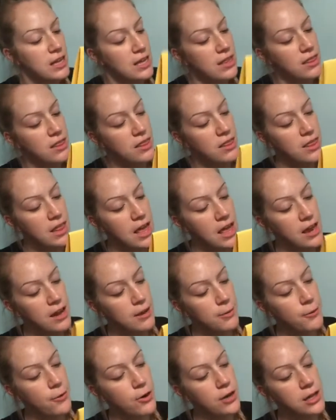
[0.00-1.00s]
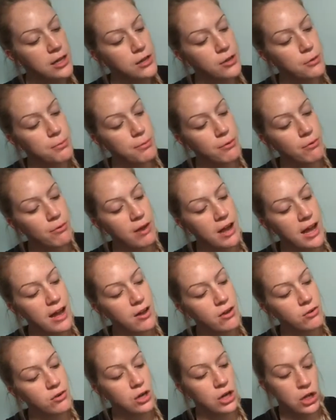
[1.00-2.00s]
Then I'm going to loop
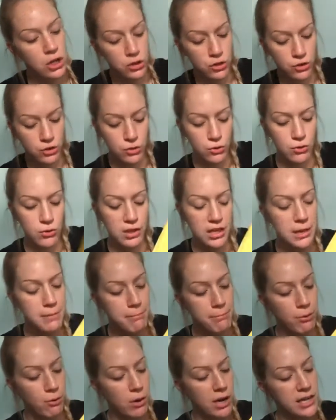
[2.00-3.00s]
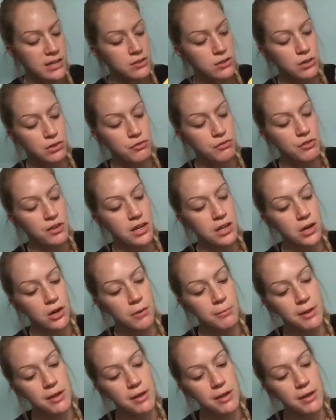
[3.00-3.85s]
around to the pointer finger.